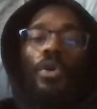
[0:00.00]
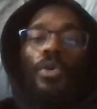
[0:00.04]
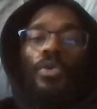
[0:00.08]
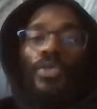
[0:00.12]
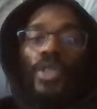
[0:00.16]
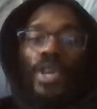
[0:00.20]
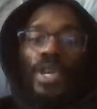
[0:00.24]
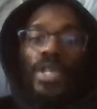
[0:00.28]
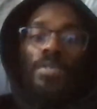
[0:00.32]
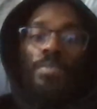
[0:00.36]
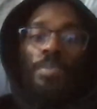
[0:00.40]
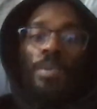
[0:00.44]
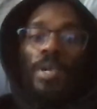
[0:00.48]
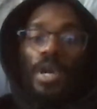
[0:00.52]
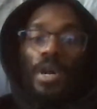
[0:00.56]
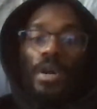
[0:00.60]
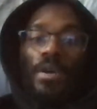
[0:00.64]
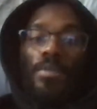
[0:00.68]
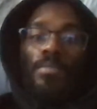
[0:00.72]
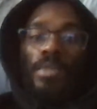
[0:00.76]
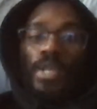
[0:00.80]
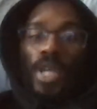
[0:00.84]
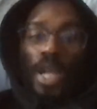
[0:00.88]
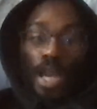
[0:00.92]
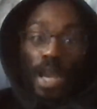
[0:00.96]
This
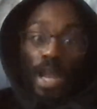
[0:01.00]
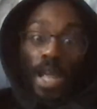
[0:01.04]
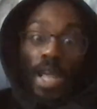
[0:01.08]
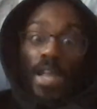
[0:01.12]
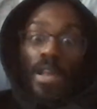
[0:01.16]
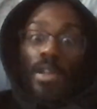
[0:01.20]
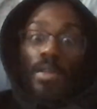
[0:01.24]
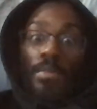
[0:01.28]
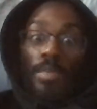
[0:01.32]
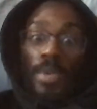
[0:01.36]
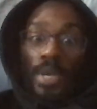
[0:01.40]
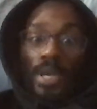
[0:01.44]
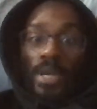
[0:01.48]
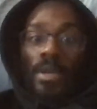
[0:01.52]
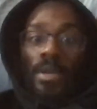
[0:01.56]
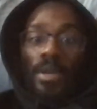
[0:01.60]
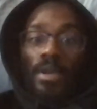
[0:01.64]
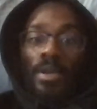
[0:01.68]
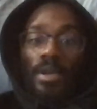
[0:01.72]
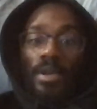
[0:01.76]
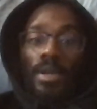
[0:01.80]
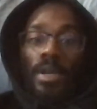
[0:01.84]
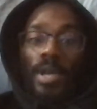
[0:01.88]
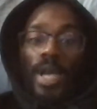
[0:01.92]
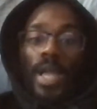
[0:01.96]
becomes an enemy
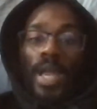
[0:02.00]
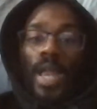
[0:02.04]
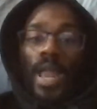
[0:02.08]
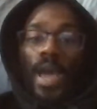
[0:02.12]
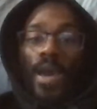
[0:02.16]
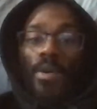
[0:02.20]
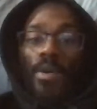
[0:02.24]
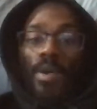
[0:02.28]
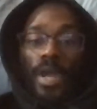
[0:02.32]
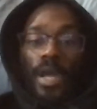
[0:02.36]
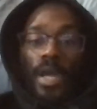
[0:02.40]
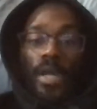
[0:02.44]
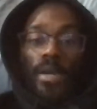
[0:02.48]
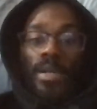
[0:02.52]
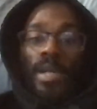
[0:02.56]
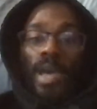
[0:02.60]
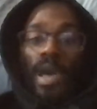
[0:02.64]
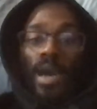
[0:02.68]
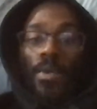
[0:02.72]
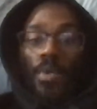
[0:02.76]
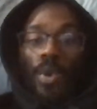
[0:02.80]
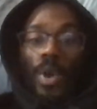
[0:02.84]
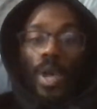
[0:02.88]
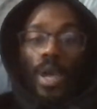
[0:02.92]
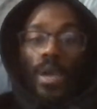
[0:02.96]
in
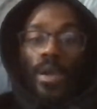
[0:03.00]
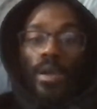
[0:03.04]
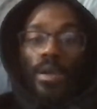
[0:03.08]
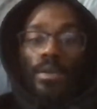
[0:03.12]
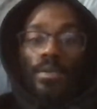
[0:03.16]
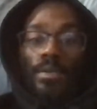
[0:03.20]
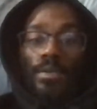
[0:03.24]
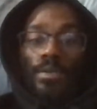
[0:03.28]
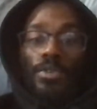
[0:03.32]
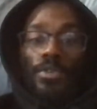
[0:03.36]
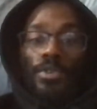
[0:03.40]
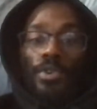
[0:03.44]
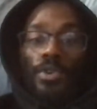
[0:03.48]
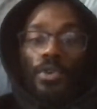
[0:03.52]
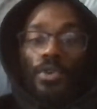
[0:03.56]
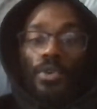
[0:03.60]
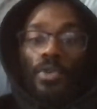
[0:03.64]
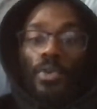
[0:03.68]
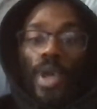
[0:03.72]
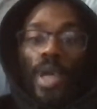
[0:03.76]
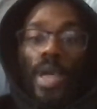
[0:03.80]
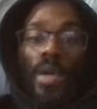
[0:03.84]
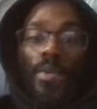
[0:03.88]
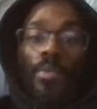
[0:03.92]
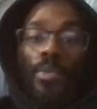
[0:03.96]
that way.
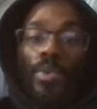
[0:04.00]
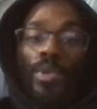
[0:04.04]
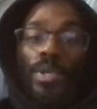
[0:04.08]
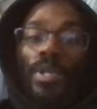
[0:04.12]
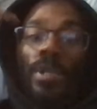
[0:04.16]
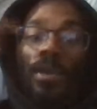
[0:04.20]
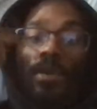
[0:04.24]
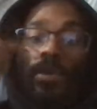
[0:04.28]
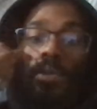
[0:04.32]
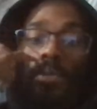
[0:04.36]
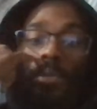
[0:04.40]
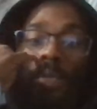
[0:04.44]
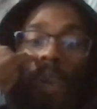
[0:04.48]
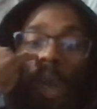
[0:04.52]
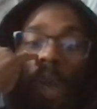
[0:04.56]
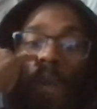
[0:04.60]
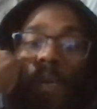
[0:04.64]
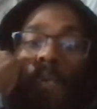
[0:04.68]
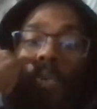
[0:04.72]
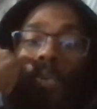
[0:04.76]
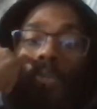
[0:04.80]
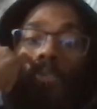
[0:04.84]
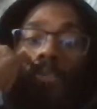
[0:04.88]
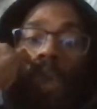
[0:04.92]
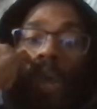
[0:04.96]
And with
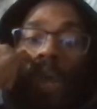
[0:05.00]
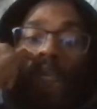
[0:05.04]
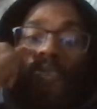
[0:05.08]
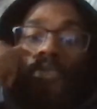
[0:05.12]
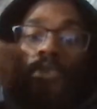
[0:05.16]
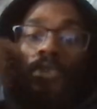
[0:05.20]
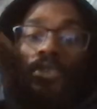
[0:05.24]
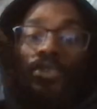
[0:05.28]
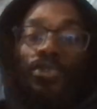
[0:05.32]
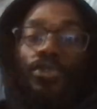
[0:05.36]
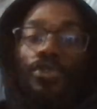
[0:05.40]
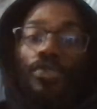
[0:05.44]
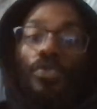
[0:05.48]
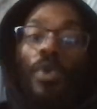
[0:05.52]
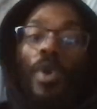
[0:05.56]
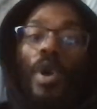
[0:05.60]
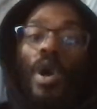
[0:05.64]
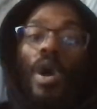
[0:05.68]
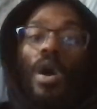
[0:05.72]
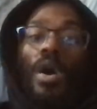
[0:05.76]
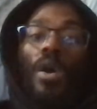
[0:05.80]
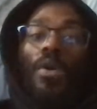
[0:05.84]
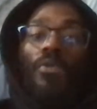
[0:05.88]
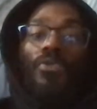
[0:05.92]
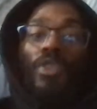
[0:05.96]
the by virtue
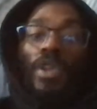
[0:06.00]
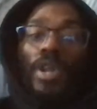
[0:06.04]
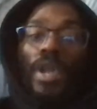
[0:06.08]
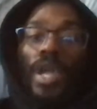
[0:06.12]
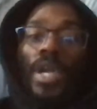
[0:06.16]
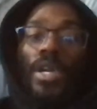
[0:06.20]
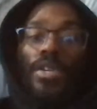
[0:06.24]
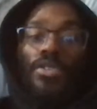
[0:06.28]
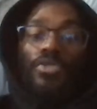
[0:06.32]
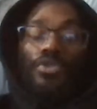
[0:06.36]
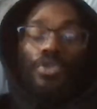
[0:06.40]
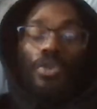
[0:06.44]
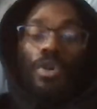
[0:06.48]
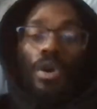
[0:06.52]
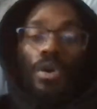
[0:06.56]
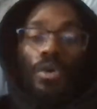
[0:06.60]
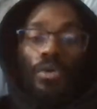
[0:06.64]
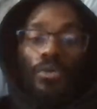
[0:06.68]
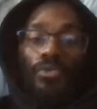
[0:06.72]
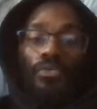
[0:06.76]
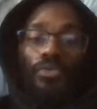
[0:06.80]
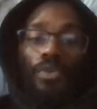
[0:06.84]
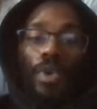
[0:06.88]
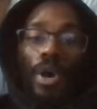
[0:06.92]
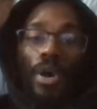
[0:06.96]
of the nature
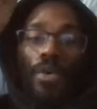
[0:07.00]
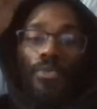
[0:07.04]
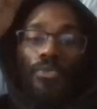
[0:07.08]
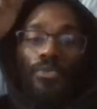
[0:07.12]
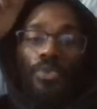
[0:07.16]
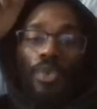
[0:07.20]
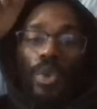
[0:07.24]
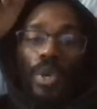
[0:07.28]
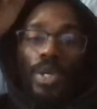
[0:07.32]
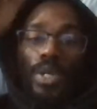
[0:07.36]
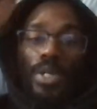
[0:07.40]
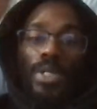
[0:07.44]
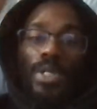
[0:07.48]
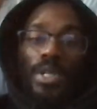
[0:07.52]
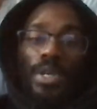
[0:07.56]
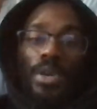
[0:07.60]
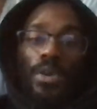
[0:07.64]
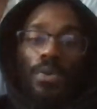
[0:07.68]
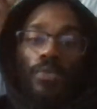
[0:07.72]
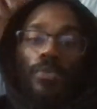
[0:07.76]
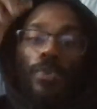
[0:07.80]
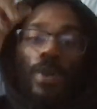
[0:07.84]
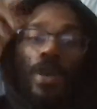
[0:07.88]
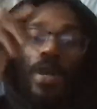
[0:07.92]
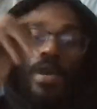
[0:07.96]
of
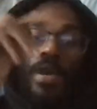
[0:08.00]
oneself,